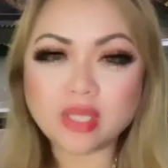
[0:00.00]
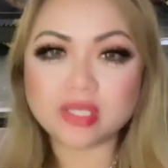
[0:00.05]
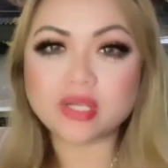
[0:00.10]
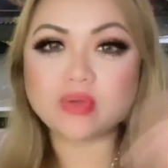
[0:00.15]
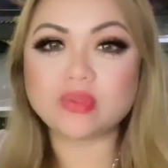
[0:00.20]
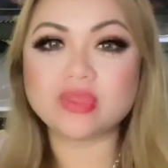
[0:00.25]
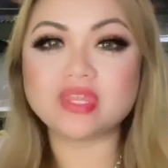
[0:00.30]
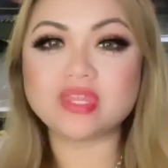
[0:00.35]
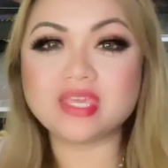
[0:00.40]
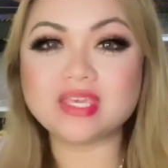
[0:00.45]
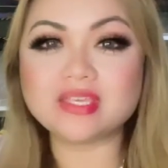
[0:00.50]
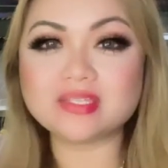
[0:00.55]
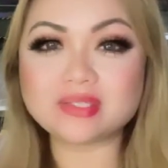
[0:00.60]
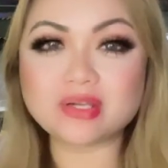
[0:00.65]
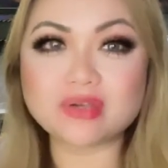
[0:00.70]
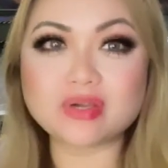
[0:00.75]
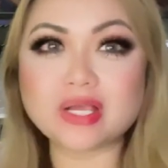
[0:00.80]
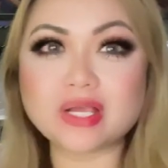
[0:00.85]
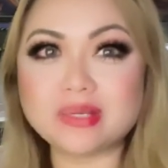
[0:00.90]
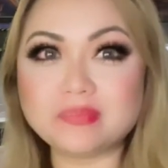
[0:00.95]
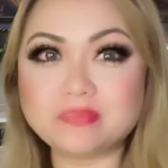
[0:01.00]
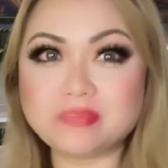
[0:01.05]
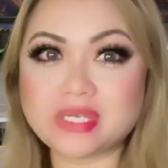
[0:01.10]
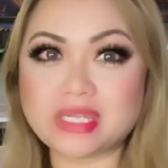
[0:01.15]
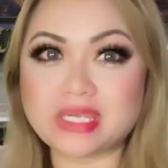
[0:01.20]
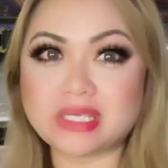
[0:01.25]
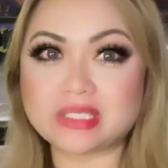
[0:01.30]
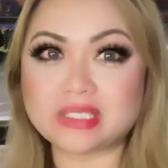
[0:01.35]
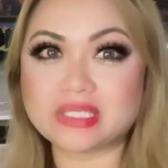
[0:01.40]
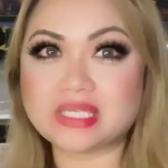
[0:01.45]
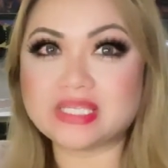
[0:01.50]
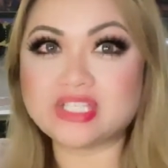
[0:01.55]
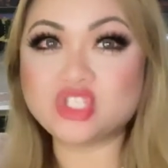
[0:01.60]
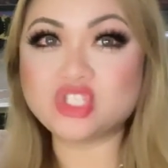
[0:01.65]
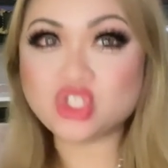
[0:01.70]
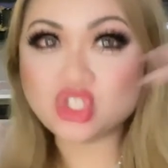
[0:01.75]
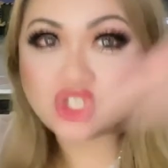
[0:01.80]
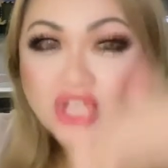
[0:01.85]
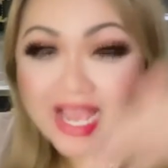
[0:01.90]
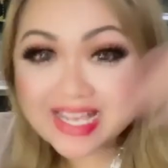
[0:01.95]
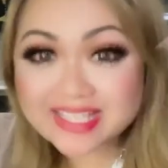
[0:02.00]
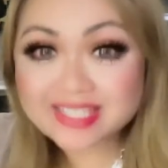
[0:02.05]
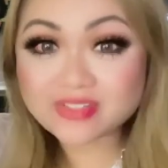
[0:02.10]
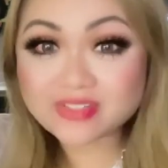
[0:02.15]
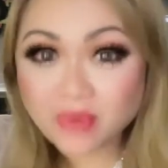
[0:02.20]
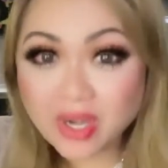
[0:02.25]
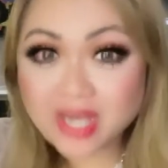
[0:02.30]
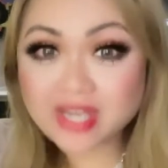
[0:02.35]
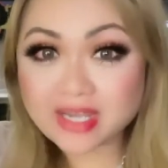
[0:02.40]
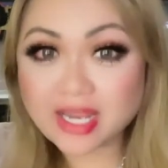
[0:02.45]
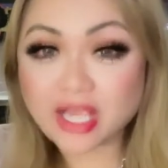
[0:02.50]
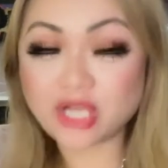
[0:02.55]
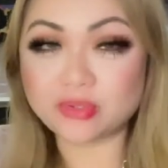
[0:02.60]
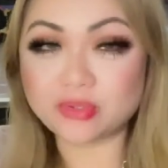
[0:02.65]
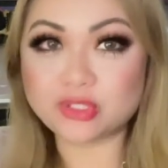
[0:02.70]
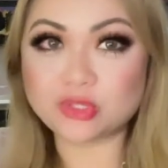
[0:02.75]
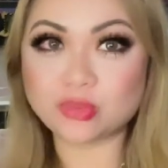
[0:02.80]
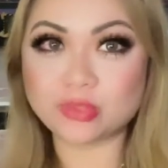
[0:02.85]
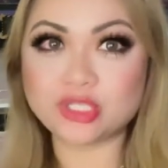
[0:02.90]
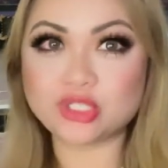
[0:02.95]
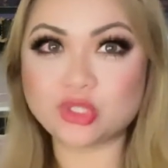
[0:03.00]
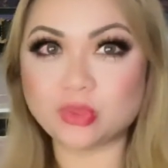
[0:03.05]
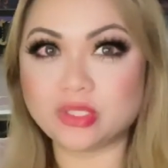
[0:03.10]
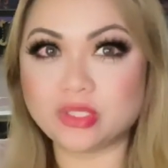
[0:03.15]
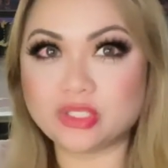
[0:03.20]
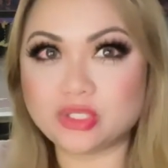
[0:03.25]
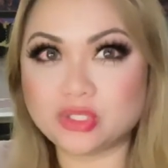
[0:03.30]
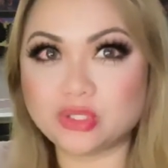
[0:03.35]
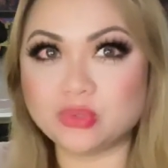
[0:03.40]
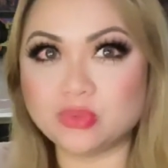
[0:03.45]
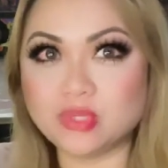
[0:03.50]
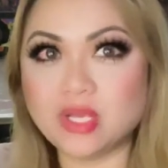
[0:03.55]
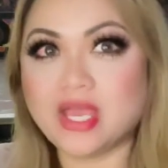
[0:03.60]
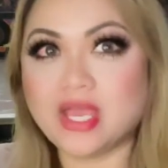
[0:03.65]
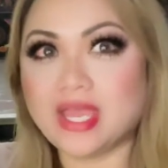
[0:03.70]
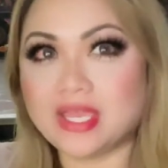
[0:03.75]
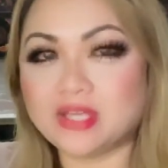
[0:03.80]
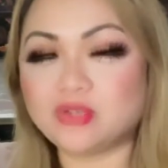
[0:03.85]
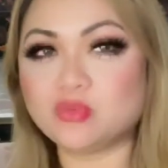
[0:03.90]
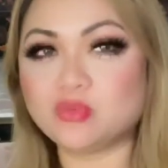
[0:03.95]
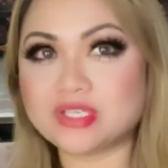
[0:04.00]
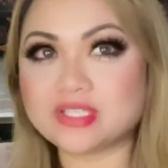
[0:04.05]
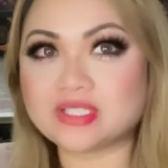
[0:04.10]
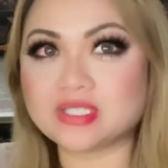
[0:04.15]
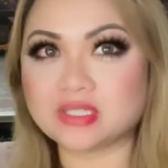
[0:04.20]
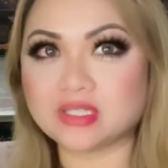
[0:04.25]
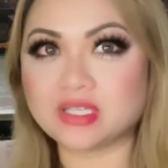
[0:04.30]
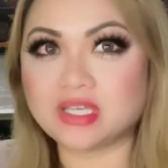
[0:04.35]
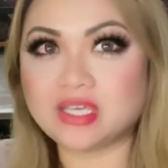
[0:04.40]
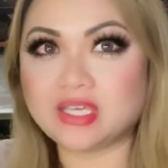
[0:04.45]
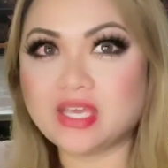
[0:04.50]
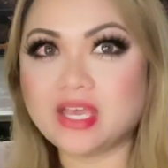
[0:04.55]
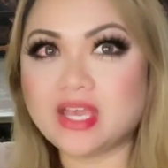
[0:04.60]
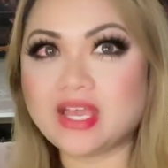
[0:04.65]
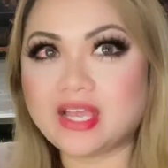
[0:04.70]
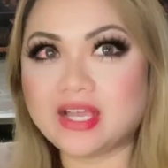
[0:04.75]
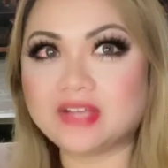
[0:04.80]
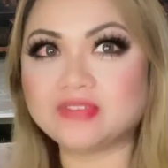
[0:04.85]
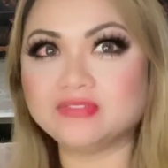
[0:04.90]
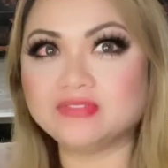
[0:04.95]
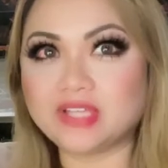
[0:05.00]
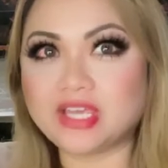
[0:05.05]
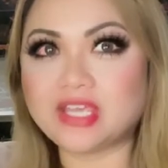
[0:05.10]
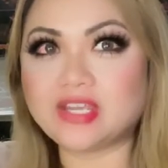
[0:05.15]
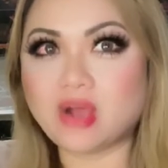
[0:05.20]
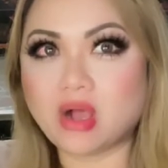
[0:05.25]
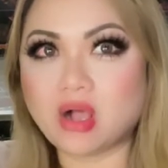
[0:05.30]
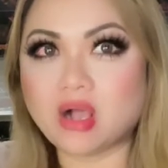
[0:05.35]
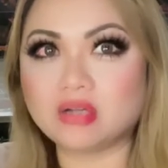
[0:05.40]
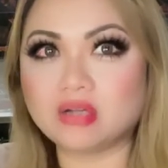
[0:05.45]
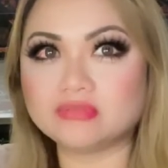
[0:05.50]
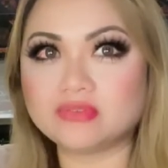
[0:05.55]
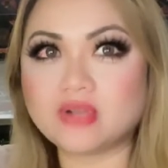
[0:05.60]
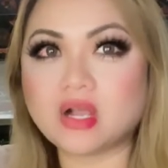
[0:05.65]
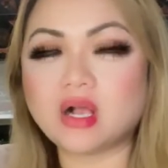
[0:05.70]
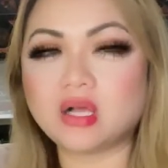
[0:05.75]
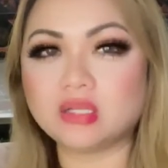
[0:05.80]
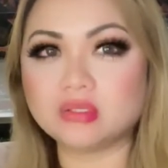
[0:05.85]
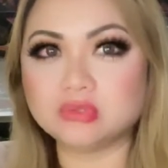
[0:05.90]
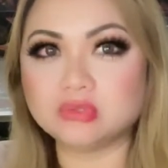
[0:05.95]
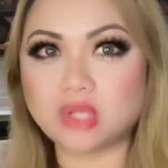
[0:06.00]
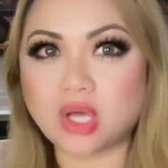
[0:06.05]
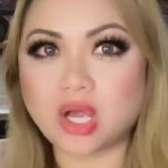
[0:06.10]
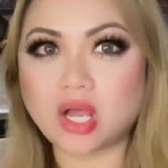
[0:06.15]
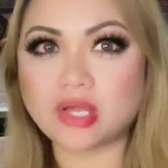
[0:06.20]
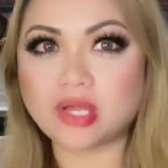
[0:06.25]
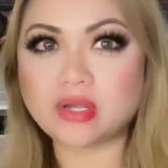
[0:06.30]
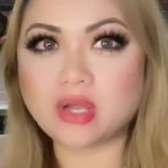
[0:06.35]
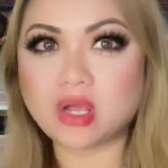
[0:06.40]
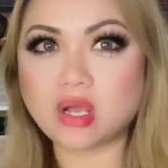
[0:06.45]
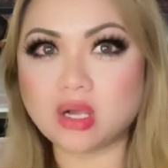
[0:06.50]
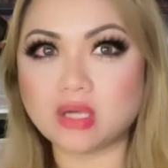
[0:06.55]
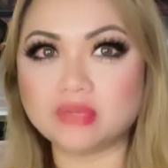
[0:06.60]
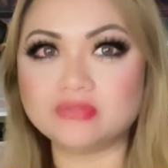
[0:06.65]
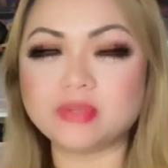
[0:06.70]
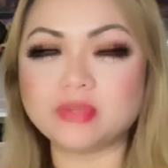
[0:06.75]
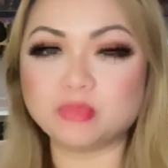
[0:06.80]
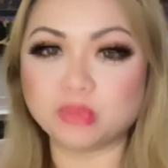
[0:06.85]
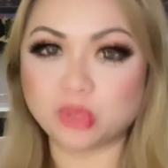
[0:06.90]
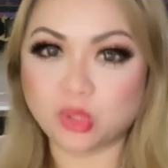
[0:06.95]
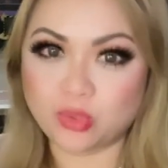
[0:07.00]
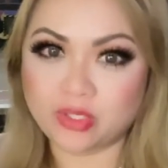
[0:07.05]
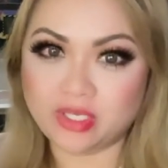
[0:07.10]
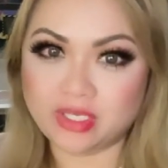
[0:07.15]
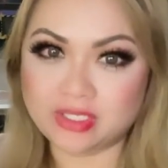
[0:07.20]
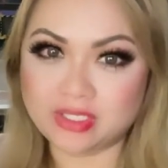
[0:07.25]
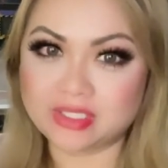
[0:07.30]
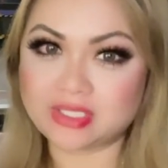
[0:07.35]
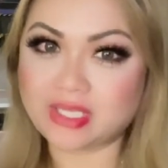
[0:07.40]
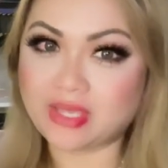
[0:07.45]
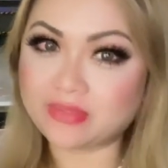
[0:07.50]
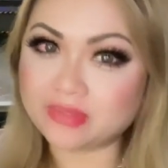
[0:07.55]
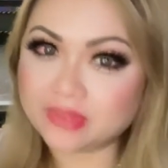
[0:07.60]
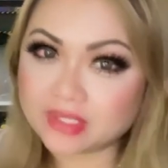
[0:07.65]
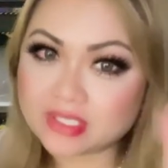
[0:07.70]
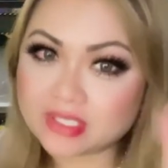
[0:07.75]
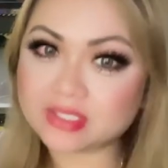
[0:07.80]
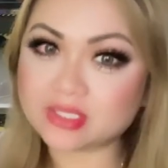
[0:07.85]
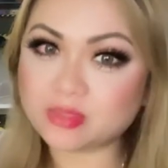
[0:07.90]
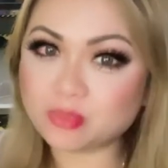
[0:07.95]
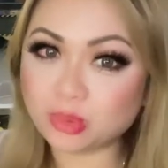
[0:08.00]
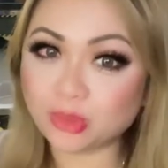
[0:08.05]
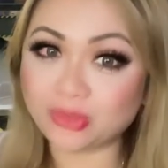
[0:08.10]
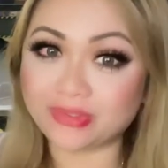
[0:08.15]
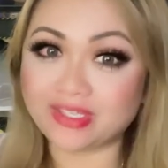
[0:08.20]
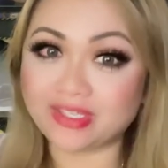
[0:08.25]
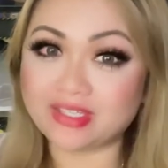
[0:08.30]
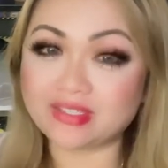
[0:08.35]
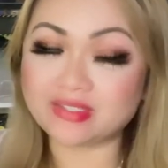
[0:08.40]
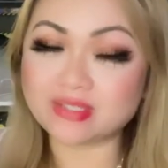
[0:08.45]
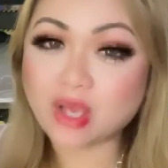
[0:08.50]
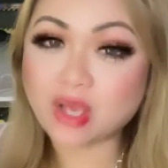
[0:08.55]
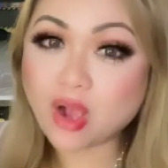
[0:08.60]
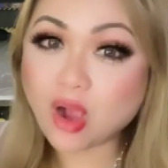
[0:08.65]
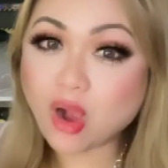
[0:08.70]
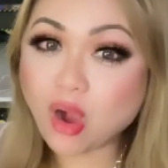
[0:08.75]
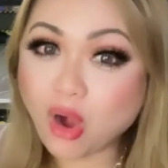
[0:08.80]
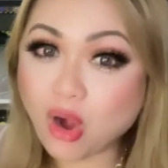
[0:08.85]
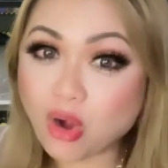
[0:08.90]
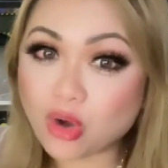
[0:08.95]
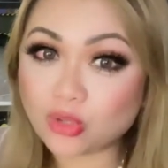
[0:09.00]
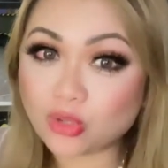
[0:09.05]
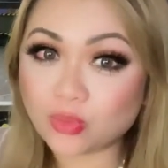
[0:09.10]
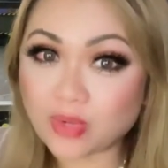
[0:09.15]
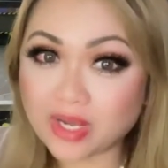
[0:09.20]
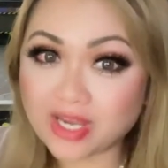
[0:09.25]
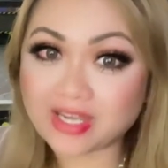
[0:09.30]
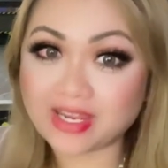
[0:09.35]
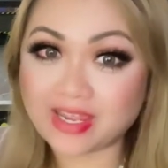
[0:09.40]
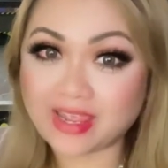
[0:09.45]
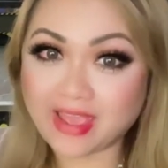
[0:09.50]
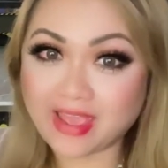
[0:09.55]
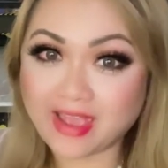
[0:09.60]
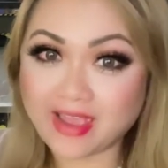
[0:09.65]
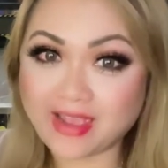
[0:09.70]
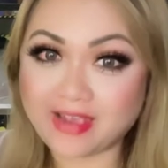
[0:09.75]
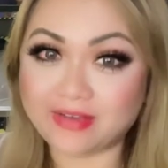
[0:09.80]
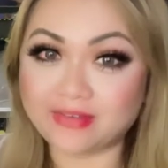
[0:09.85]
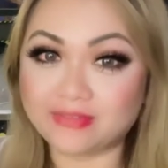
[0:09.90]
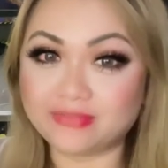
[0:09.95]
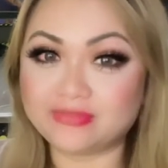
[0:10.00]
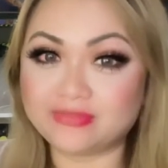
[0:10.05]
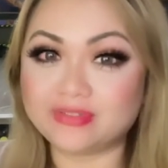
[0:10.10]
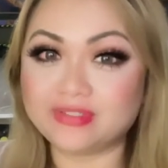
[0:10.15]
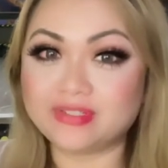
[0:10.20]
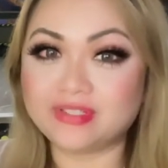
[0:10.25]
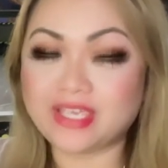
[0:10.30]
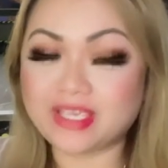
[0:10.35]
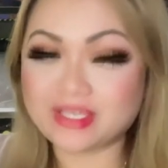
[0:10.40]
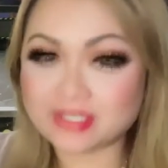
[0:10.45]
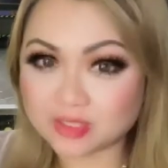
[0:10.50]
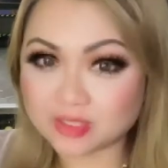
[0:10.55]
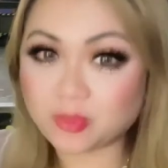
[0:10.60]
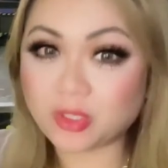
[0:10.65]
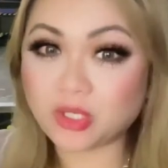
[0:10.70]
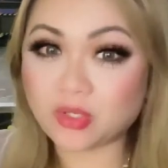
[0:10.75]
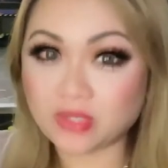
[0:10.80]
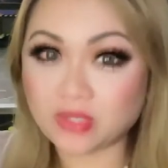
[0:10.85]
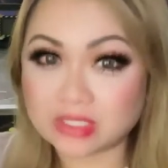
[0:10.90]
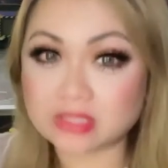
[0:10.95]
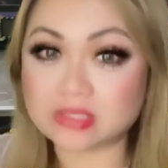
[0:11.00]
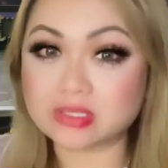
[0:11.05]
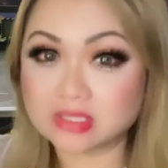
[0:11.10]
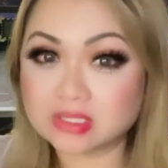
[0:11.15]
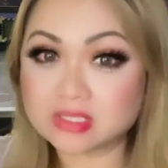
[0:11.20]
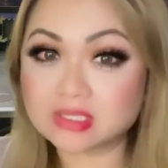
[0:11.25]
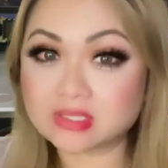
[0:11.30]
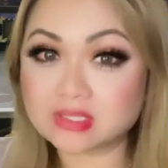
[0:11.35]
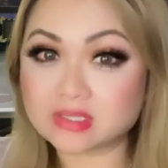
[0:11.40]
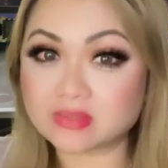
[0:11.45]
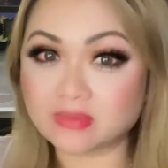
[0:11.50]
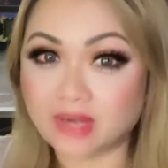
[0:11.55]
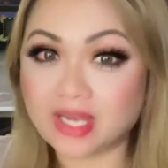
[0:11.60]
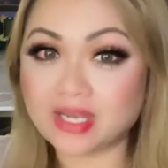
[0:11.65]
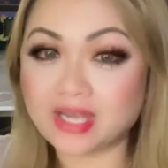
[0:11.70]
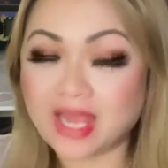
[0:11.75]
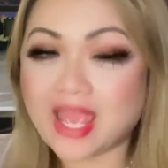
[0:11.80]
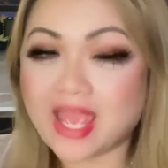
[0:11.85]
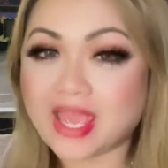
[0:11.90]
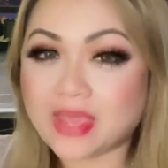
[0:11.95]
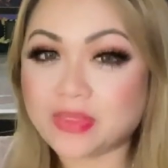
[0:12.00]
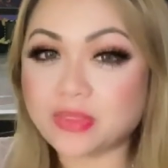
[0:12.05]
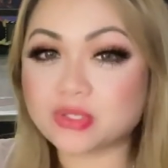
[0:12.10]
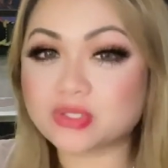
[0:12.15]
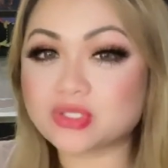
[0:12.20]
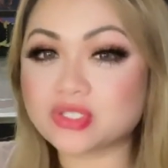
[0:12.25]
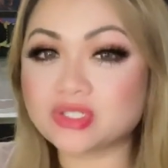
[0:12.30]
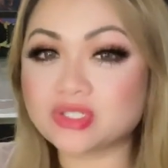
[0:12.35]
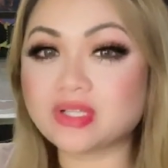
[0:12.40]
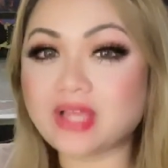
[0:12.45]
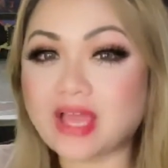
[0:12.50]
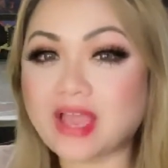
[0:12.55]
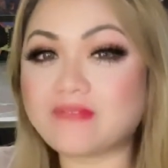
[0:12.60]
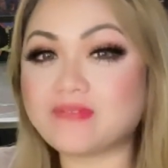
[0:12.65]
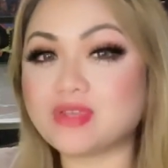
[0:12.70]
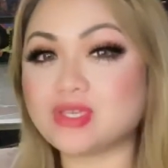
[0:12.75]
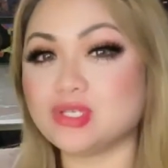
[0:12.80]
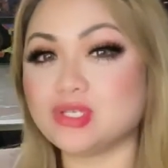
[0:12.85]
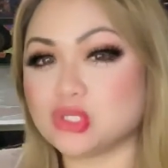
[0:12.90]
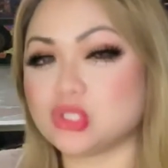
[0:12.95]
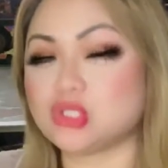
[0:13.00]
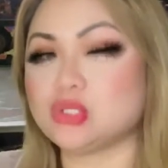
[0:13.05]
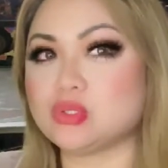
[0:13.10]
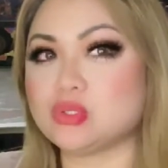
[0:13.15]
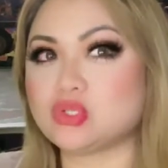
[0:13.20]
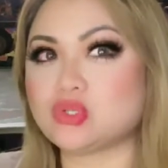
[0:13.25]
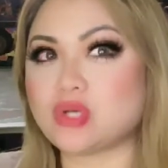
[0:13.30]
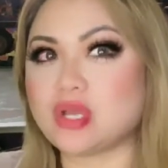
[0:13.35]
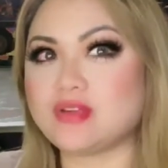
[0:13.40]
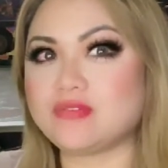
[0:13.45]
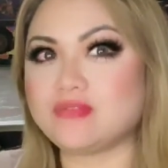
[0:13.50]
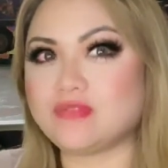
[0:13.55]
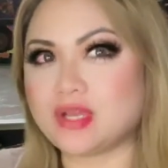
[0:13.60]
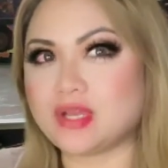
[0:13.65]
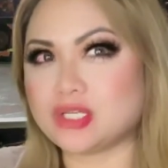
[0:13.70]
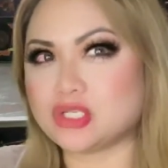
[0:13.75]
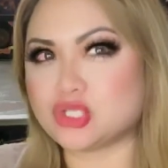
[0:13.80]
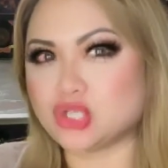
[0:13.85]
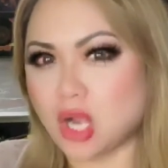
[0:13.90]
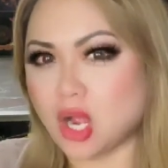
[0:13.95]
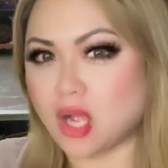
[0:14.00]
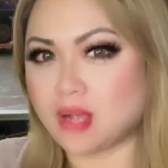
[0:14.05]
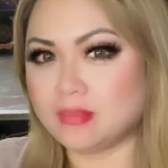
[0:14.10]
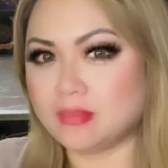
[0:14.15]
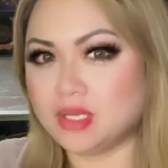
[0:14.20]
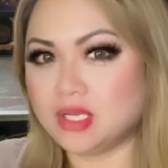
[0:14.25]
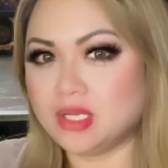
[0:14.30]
Now these are companies just right now in 2022 and recently have laid off a lot of employees, and these employees already have experiences, right? And they're still having issues trying to find a job.